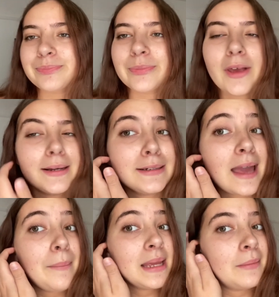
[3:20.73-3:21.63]
I did get
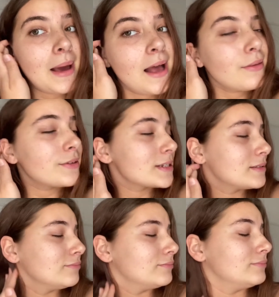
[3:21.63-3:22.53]
B in maths,
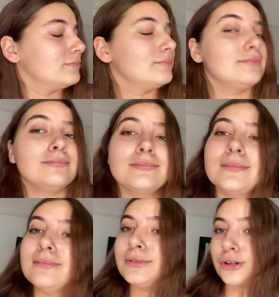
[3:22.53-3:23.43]

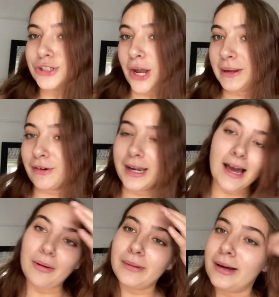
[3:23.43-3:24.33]
not showing right now,
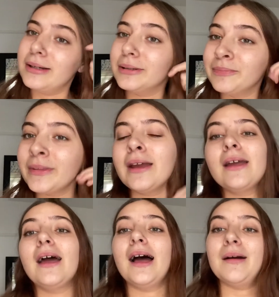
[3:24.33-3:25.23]
but
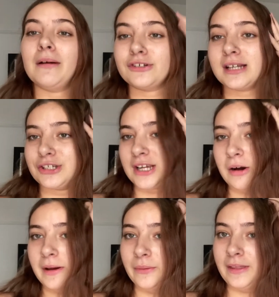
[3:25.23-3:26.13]
I've just had a shower, by
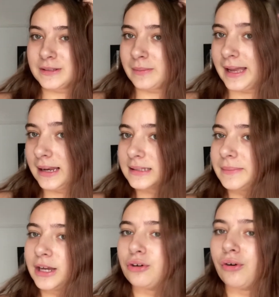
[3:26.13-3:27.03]
the way, that's why my hair looks a
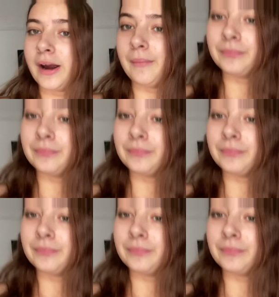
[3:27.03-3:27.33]
bit grim.